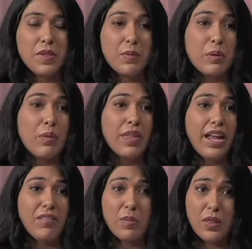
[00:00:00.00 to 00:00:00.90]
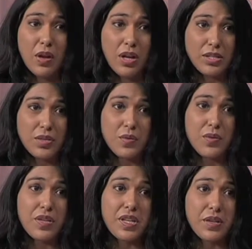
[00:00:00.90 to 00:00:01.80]
the people that have been lost
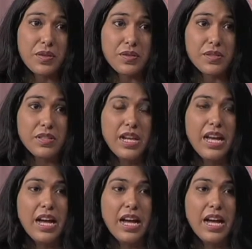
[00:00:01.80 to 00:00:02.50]
through the years.